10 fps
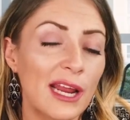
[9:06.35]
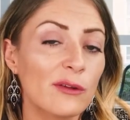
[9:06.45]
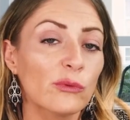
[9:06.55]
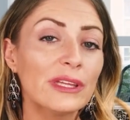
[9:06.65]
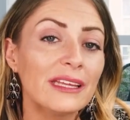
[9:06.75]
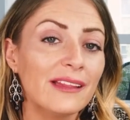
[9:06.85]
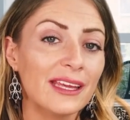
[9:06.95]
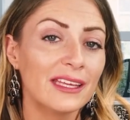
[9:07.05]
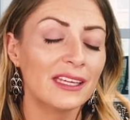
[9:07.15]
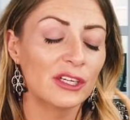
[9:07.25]
what I really
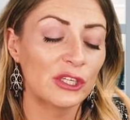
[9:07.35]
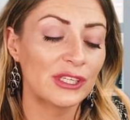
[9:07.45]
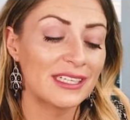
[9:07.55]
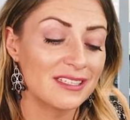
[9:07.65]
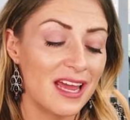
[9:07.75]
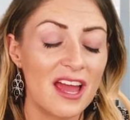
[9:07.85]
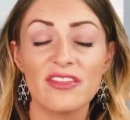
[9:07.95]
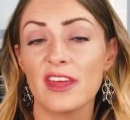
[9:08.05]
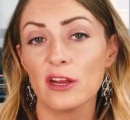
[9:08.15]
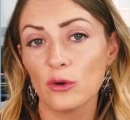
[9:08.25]
like here is that
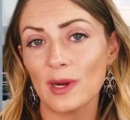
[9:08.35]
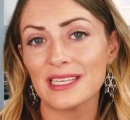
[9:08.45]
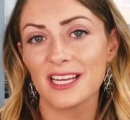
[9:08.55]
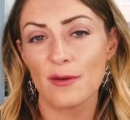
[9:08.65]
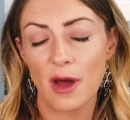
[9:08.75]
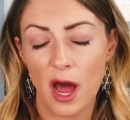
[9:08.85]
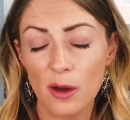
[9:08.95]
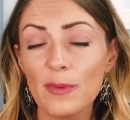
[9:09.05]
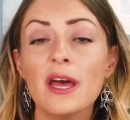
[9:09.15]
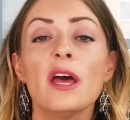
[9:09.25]
they are going to come
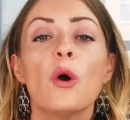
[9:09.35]
up